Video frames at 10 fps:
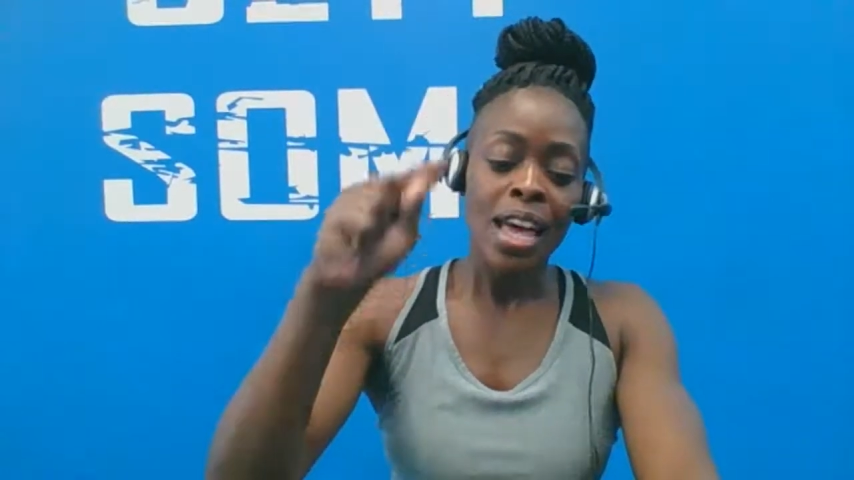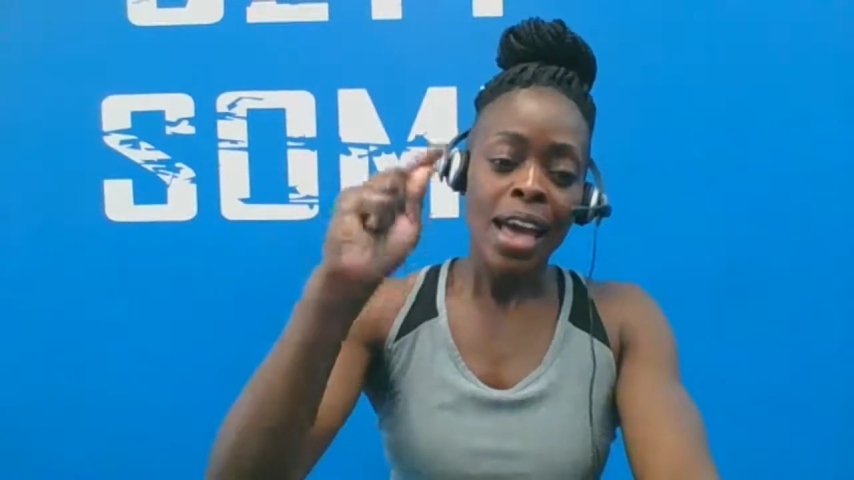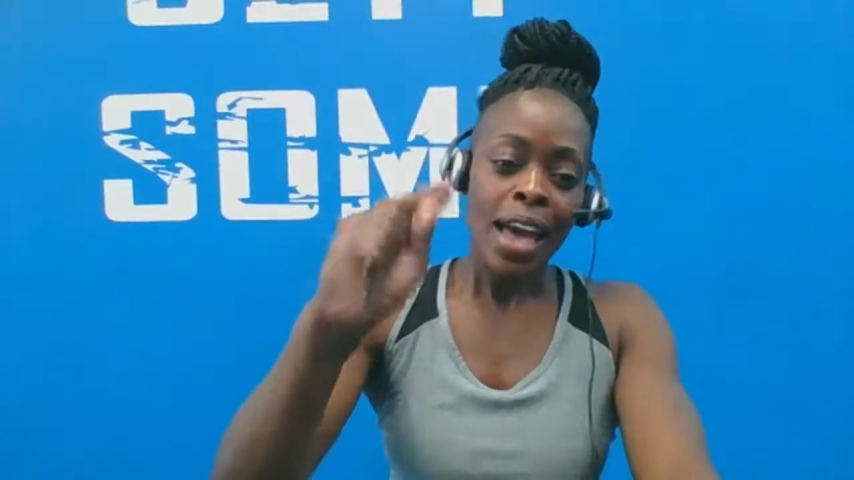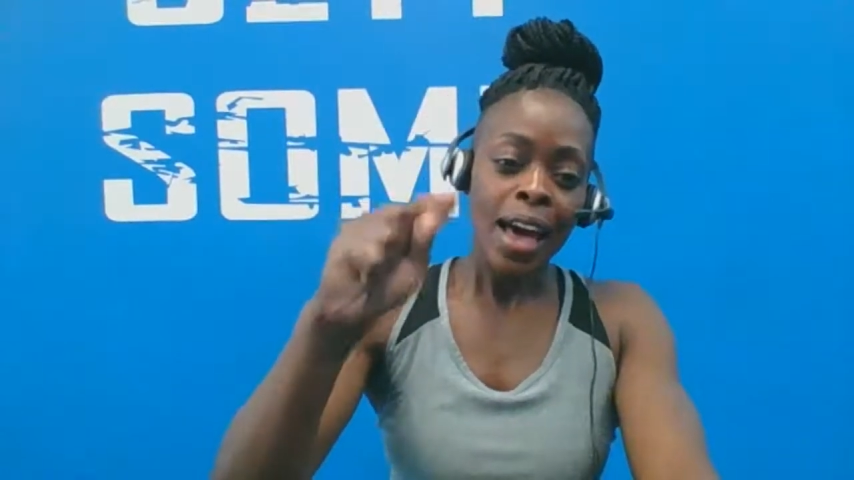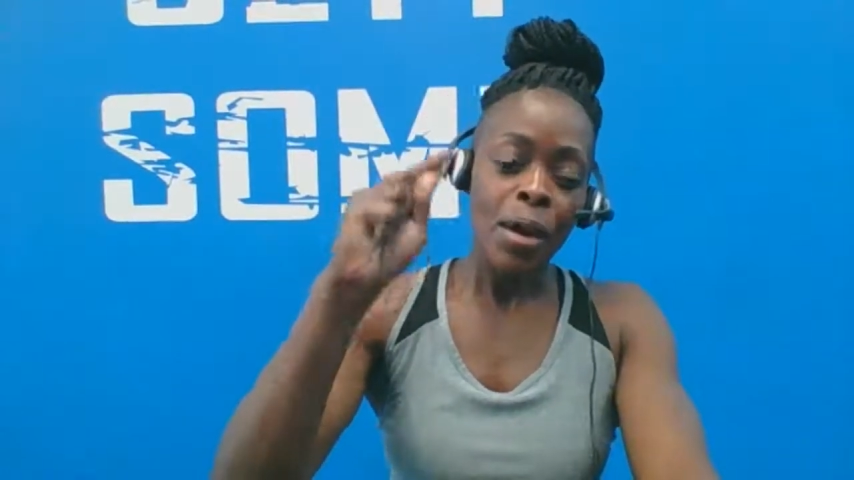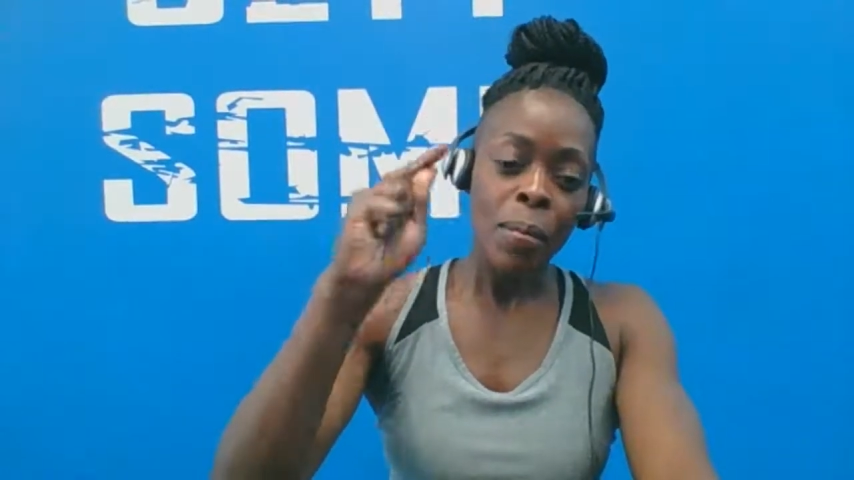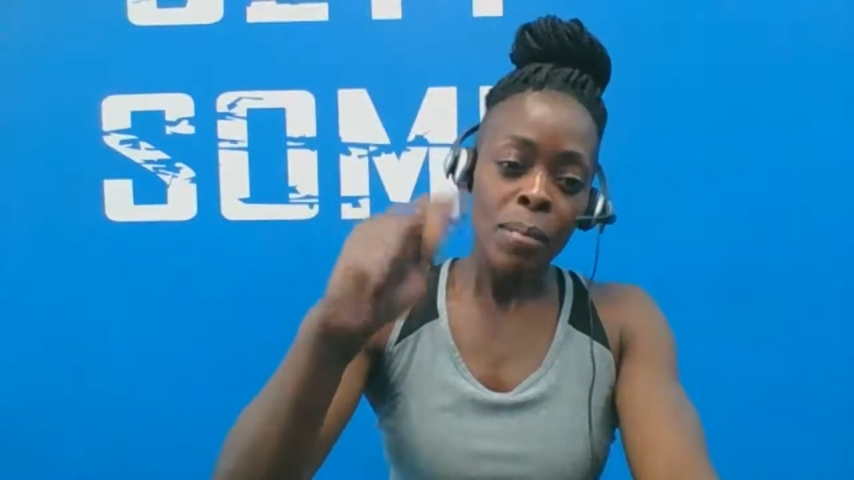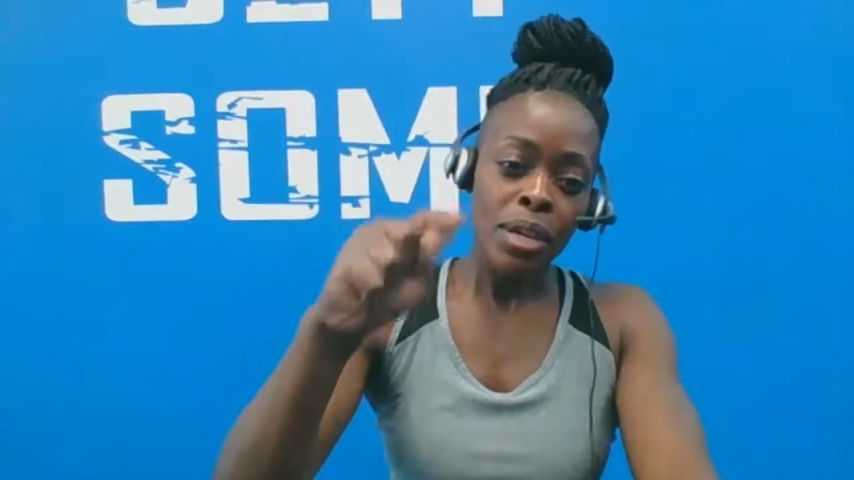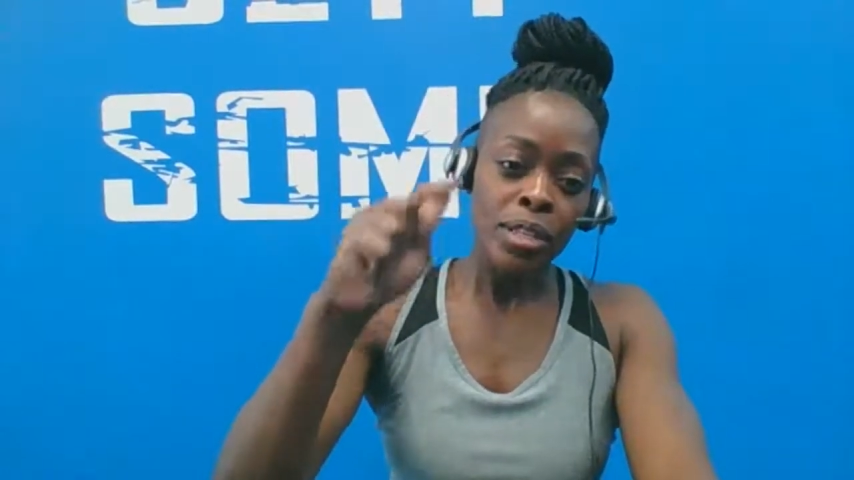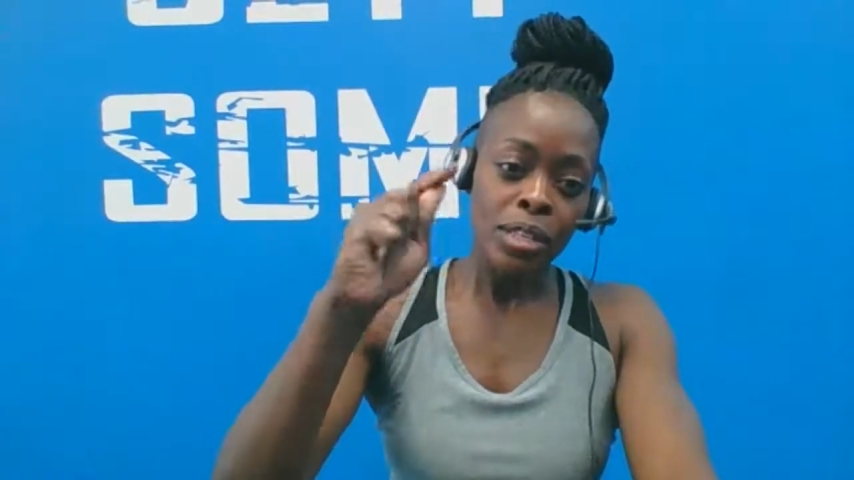how
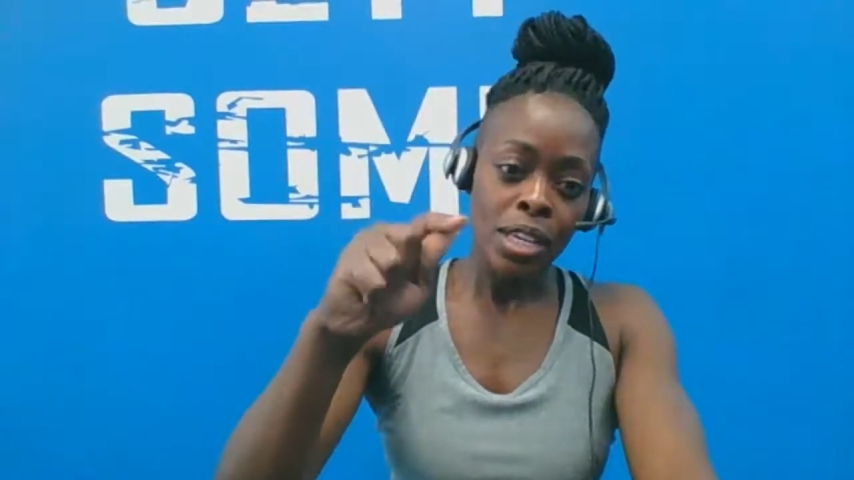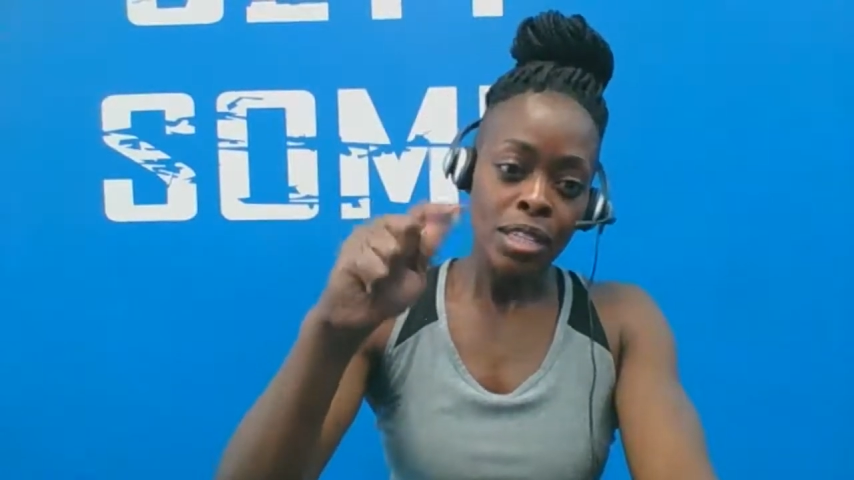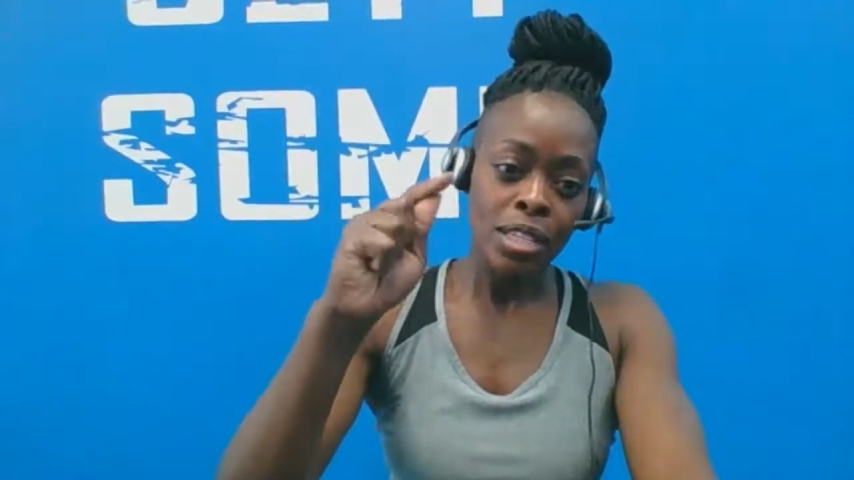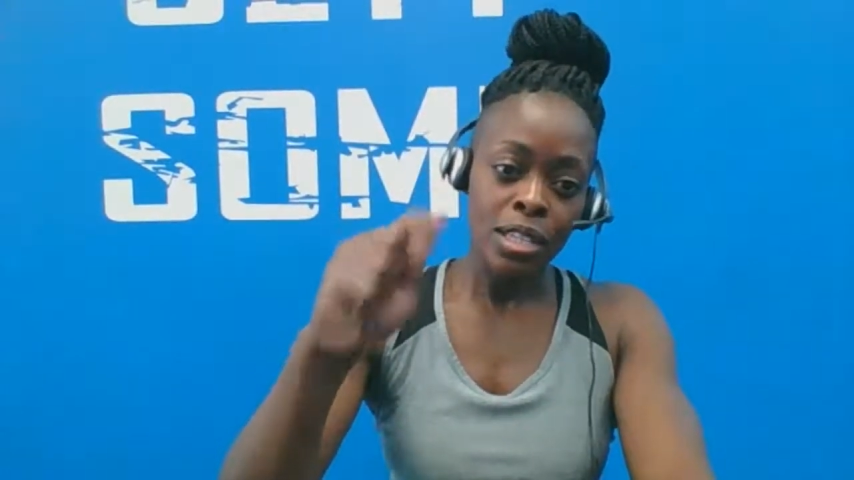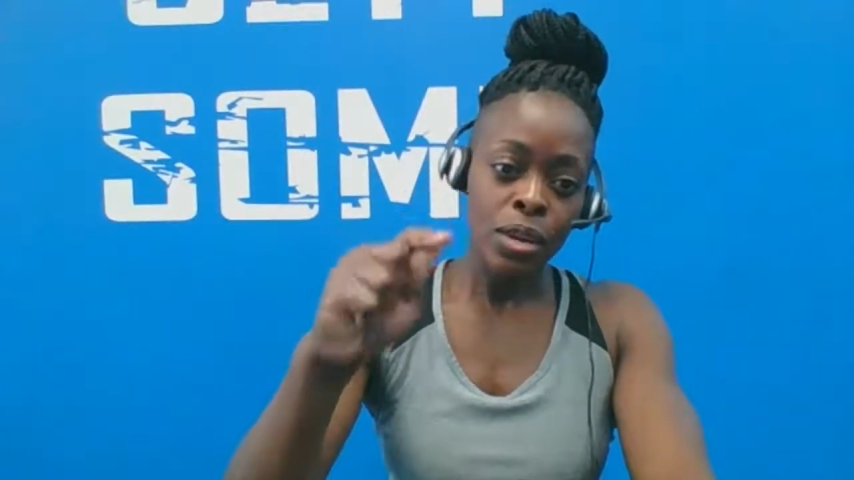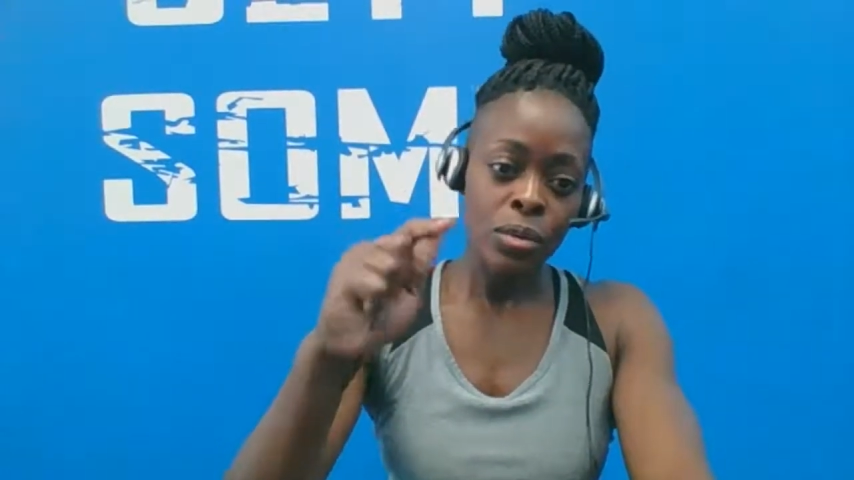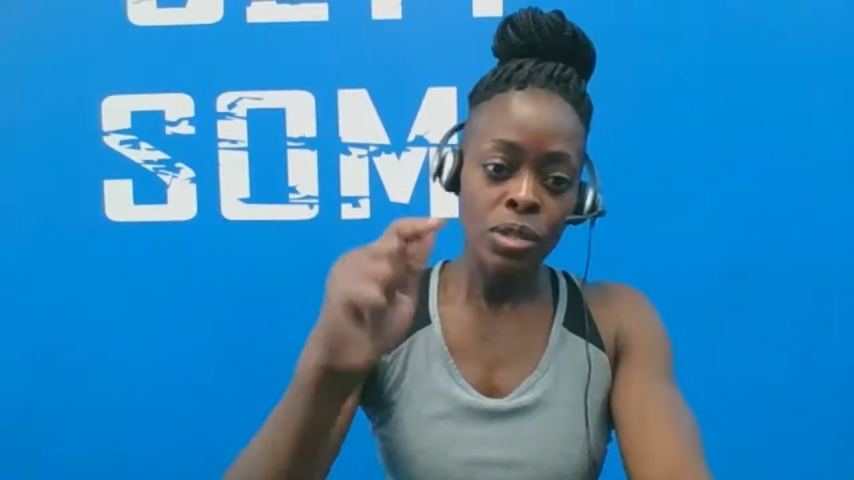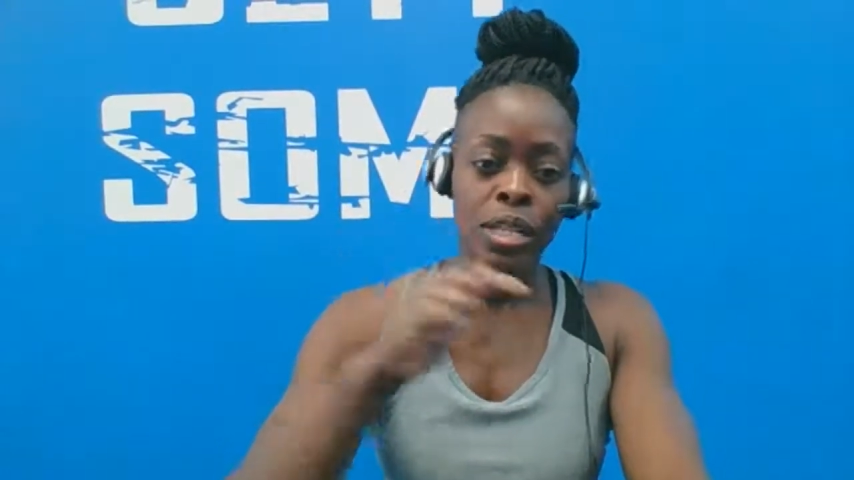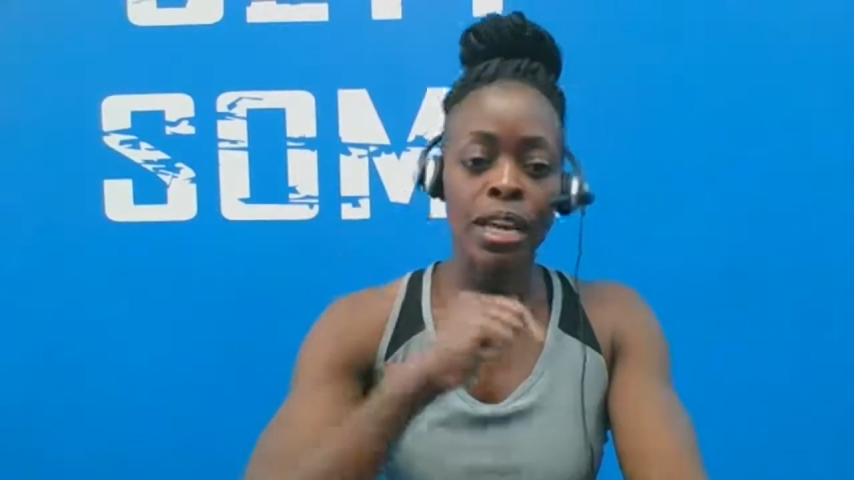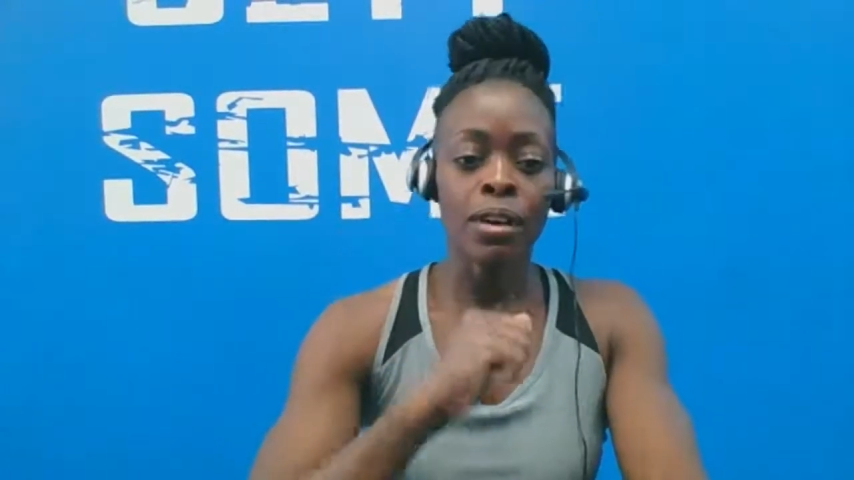much it slows
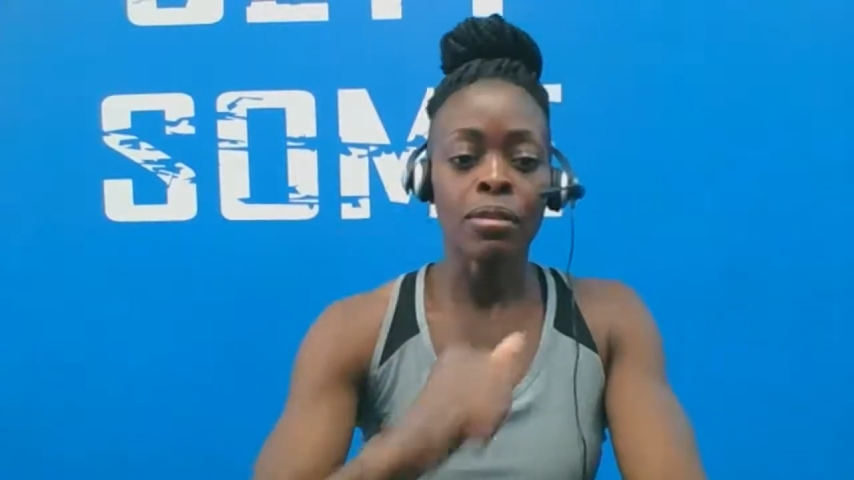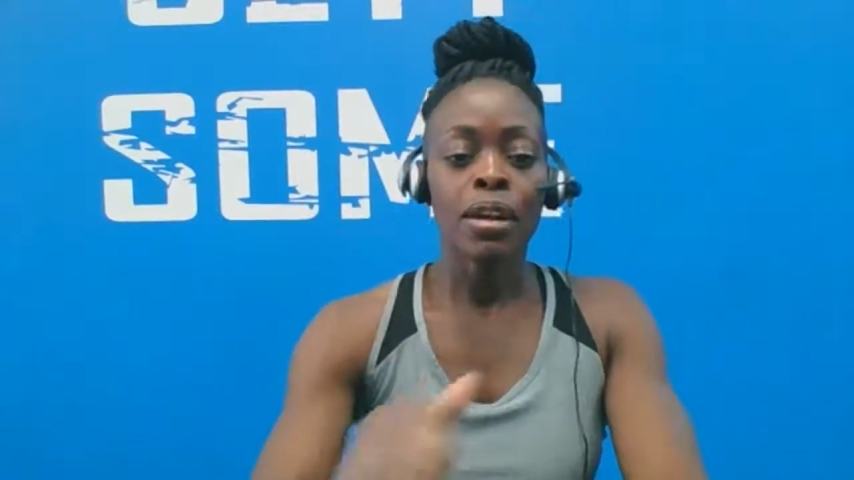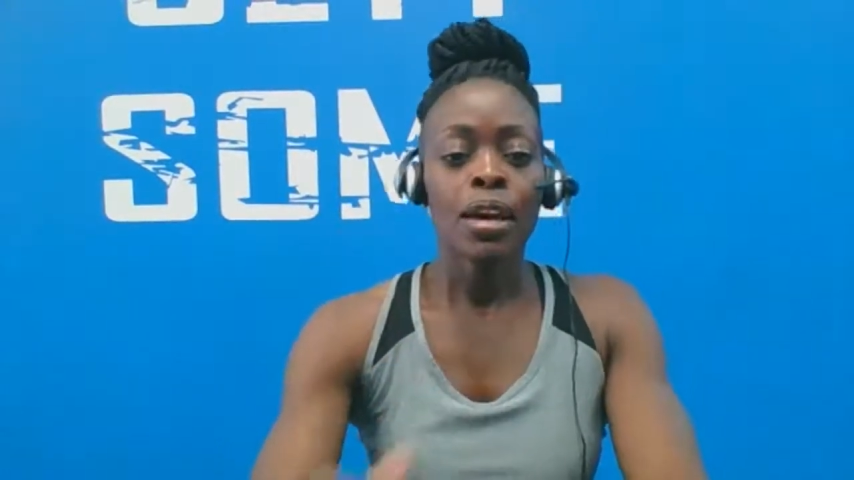down